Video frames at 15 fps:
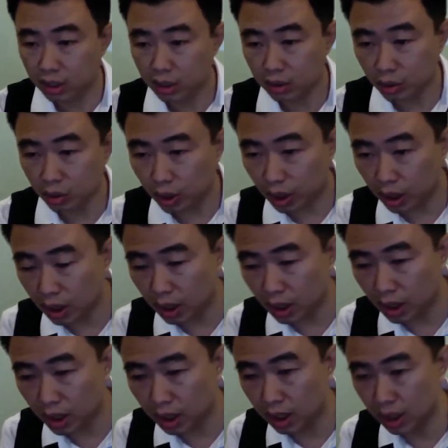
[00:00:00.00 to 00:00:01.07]
So
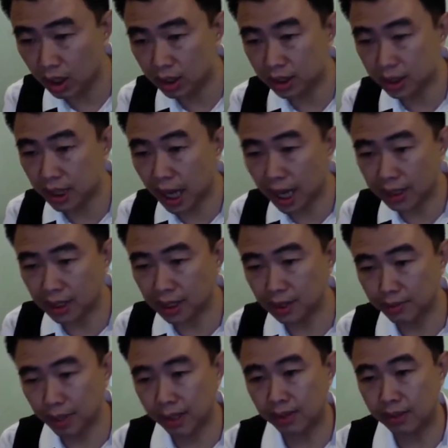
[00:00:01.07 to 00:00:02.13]
Jia
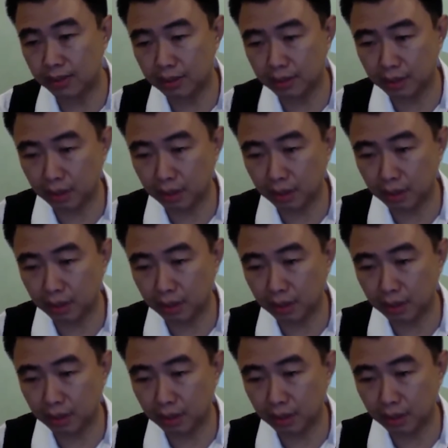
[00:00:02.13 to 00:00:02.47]
Ziman.